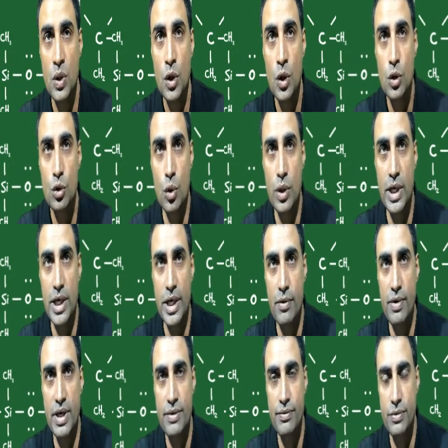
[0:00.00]
So radio
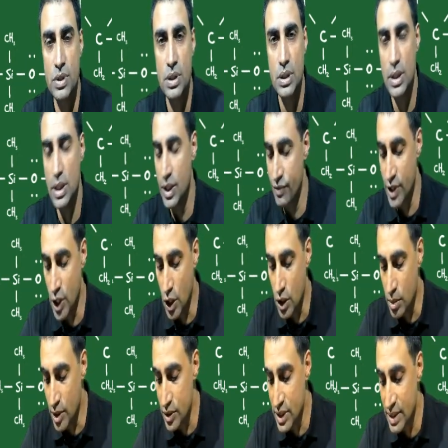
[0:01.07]
waves, if we talk
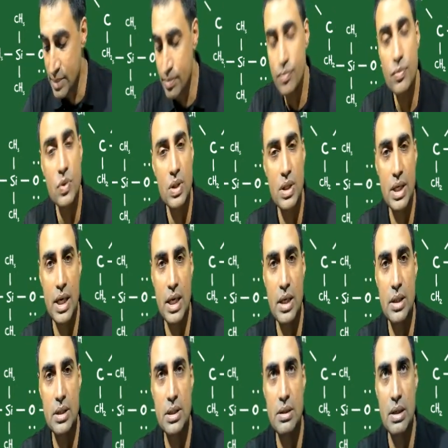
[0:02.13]
about them, they are
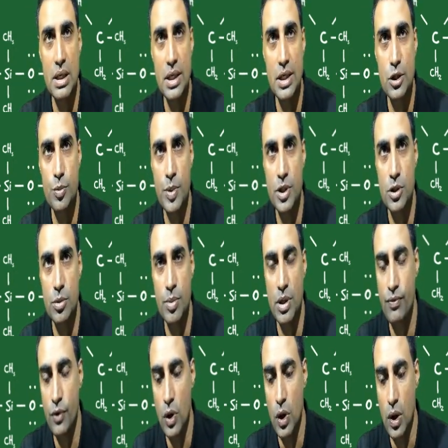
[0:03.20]
generally responsible
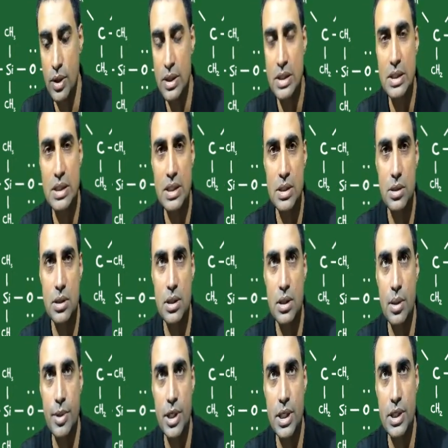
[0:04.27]
for long distance
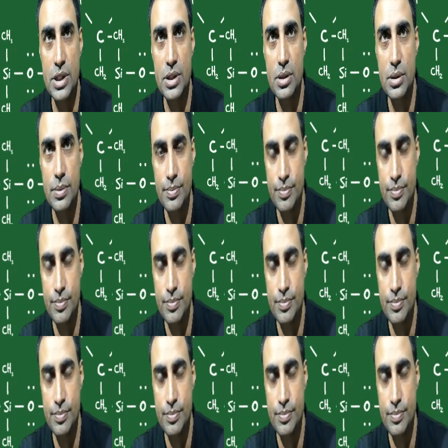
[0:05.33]
communication.